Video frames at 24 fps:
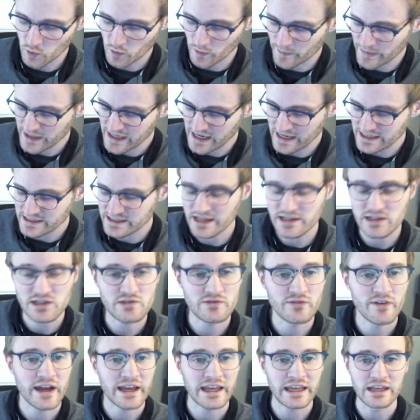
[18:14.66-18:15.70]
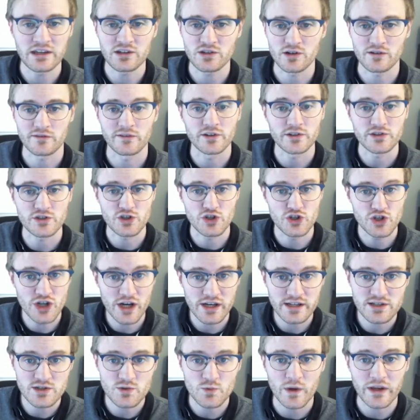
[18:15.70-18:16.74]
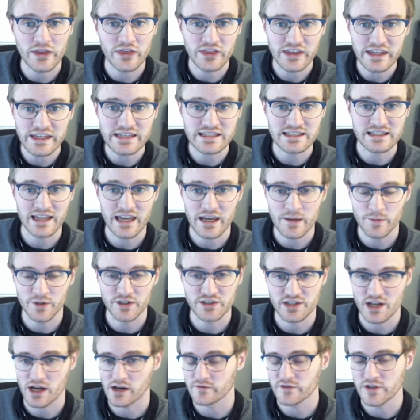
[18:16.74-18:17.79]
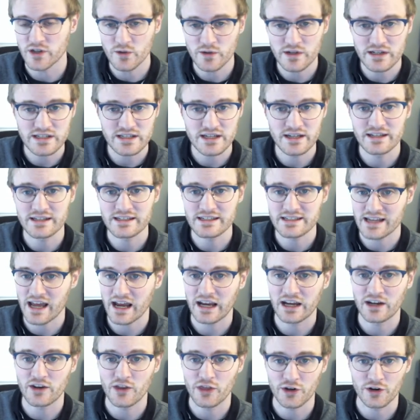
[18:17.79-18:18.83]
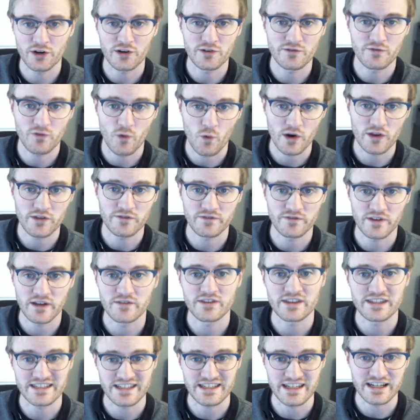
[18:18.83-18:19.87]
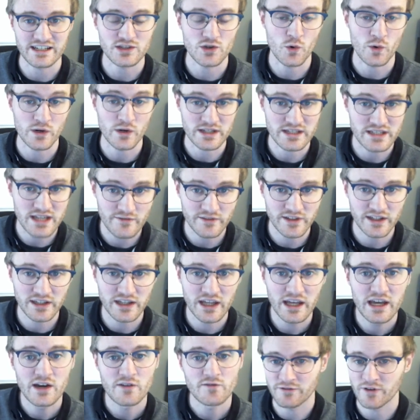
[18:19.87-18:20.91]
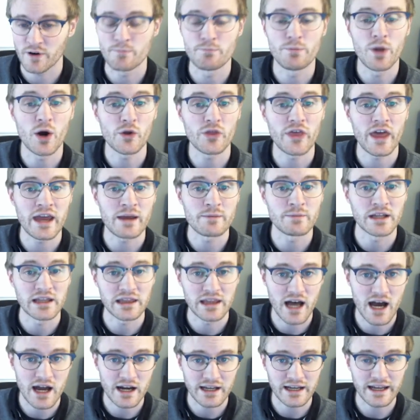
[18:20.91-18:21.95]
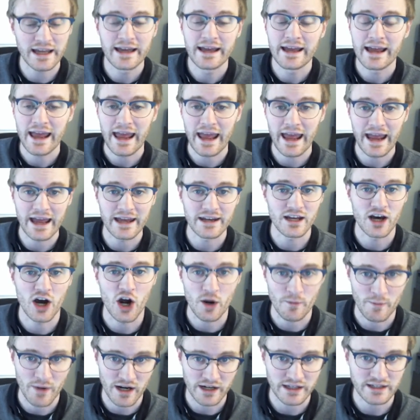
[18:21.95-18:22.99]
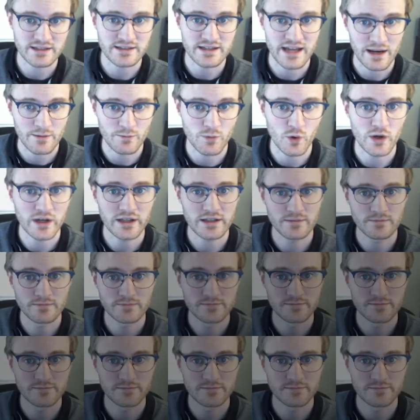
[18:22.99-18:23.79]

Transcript: will be identifying intervals just with these labels of unison, second, third, fourth, fifth, sixth, or seventh from both a melodic and harmonic standpoint.